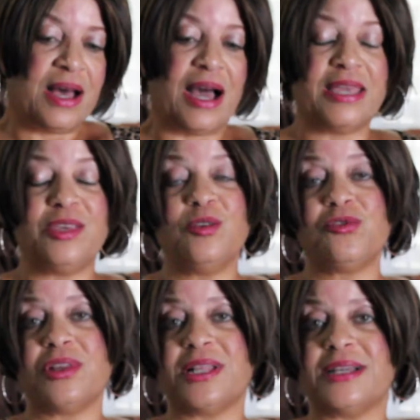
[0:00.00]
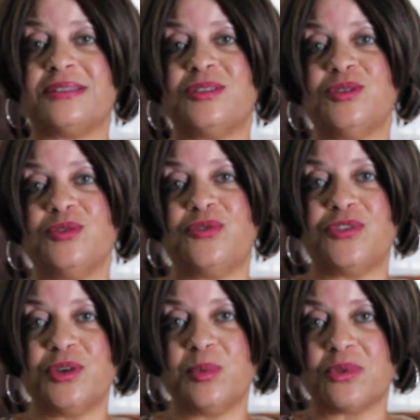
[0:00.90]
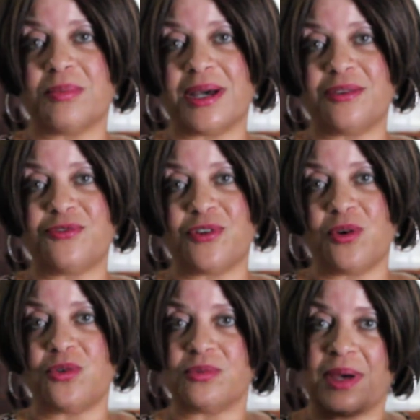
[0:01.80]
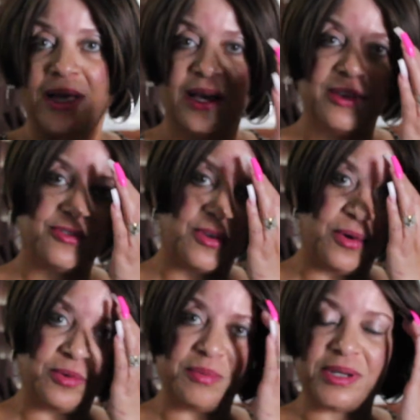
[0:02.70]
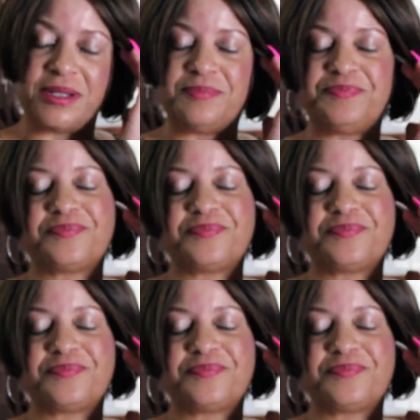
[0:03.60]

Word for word: I usually like to film with my phone, my iPhone, but